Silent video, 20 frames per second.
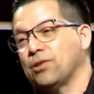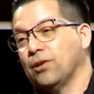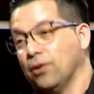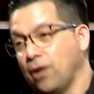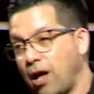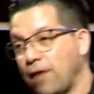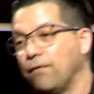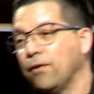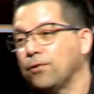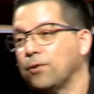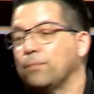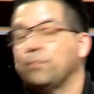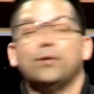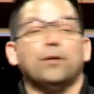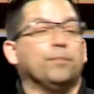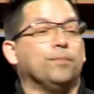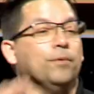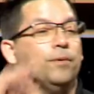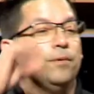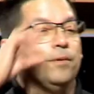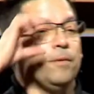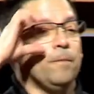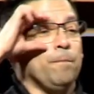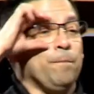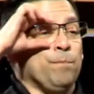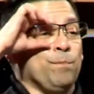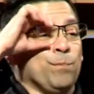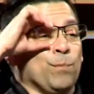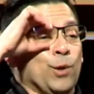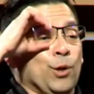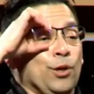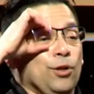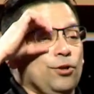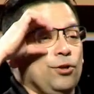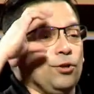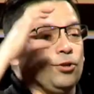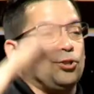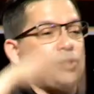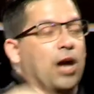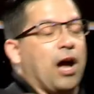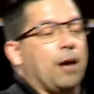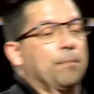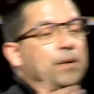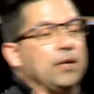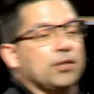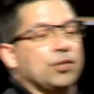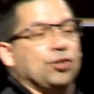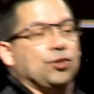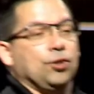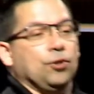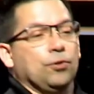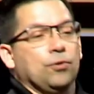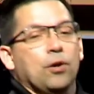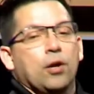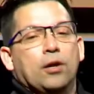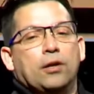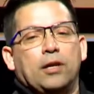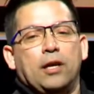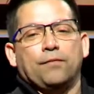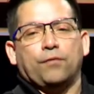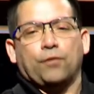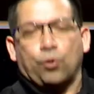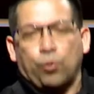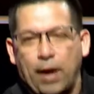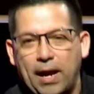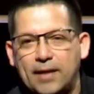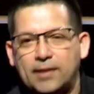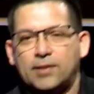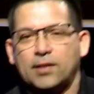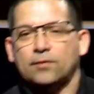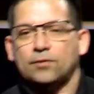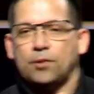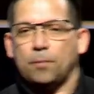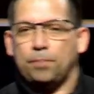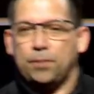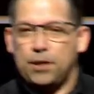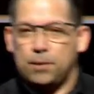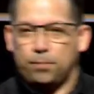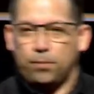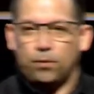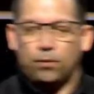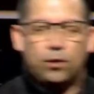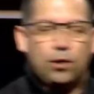love other people. Your job is to give grace unto people.